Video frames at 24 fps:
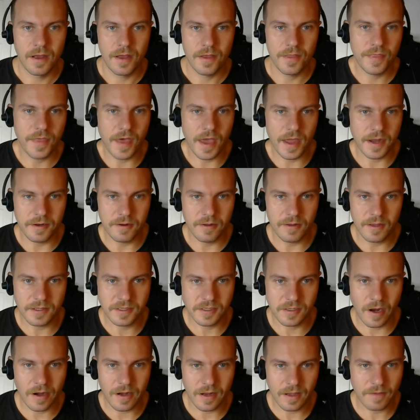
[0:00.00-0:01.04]
that
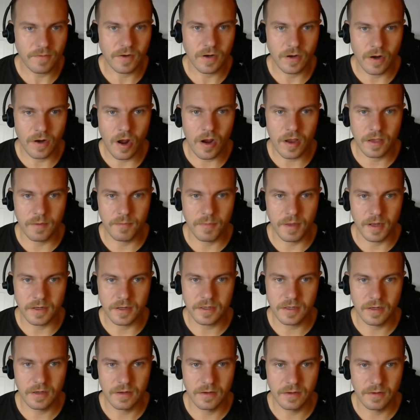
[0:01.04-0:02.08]
it's not even an
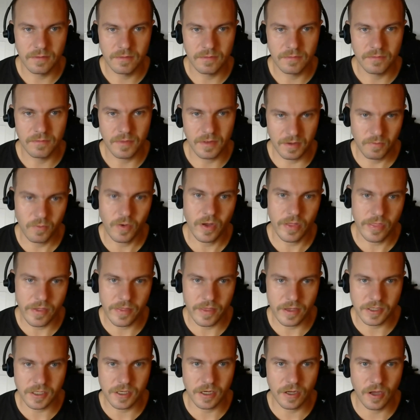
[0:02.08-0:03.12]
argument whether
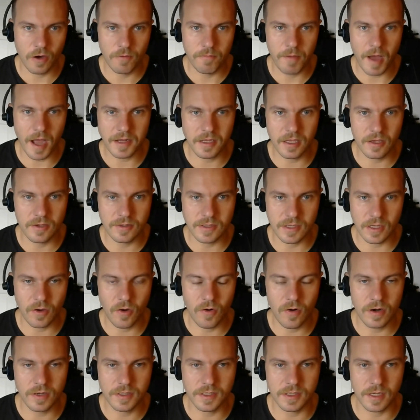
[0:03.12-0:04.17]
they should go back to using
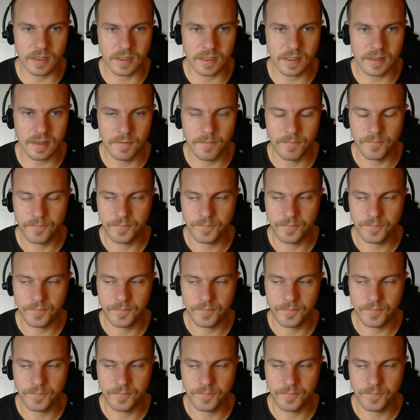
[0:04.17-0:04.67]
horses.